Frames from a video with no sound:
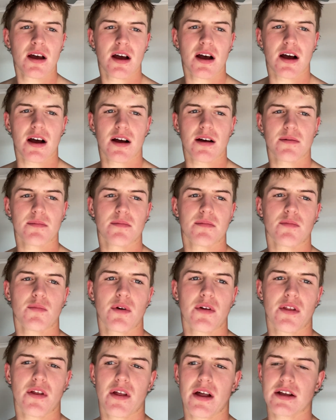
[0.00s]
Um,
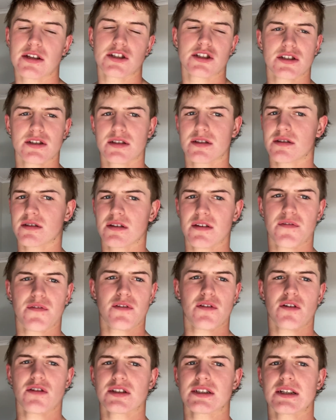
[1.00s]
whether that's just if
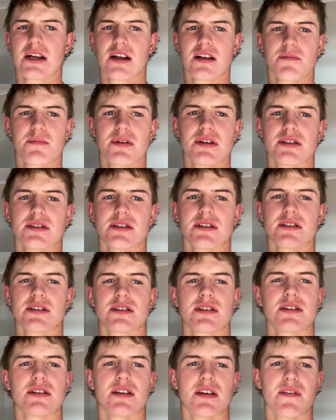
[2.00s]
you're not starting a business,
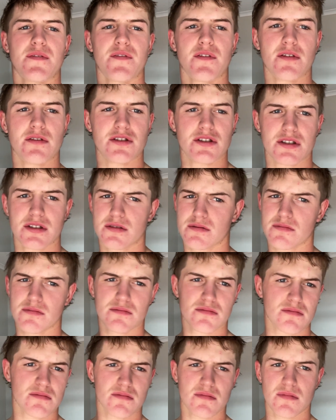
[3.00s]
if you're just
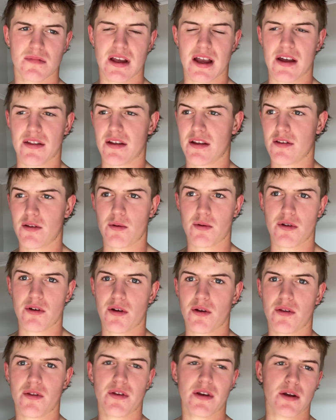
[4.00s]
out there doing your
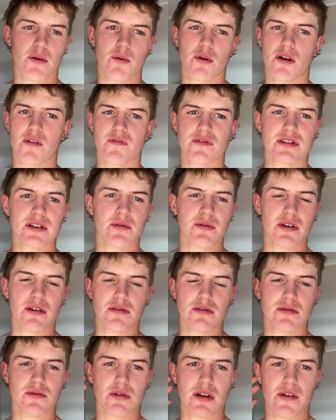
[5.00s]
own thing, with someone
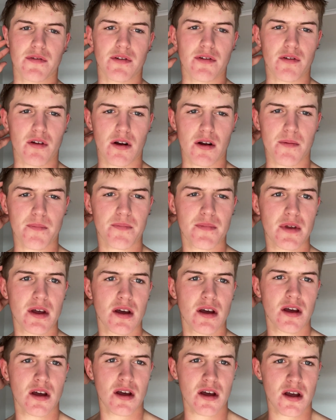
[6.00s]
else, whatever, right?
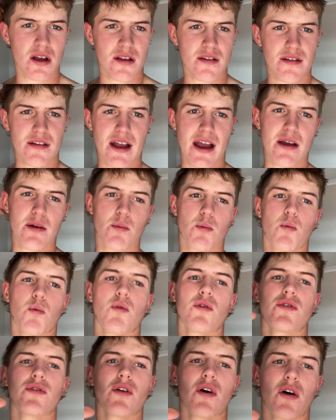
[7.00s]
Today
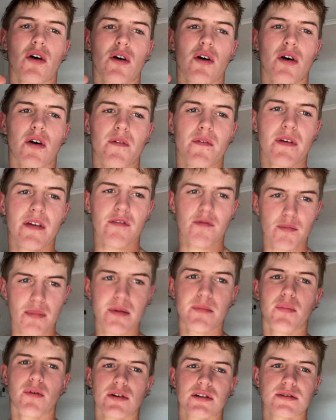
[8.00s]
would not have even
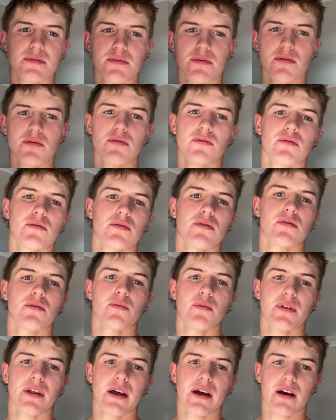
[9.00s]
been possible
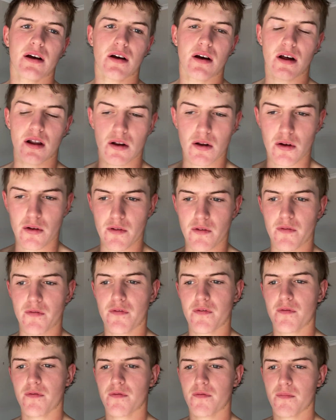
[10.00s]
without a lot of
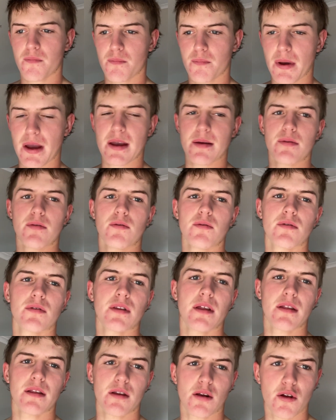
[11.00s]
people.
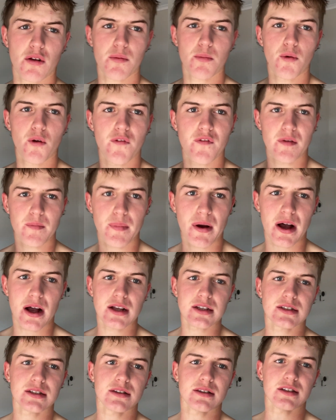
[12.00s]
There's a lot of moving
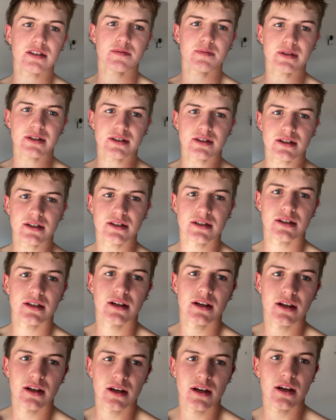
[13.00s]
parts in this business,
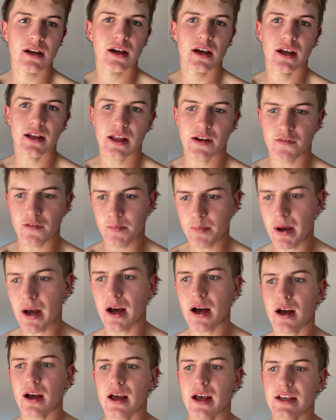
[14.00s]
and every
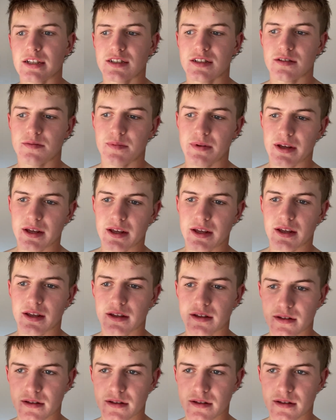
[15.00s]
part has to be,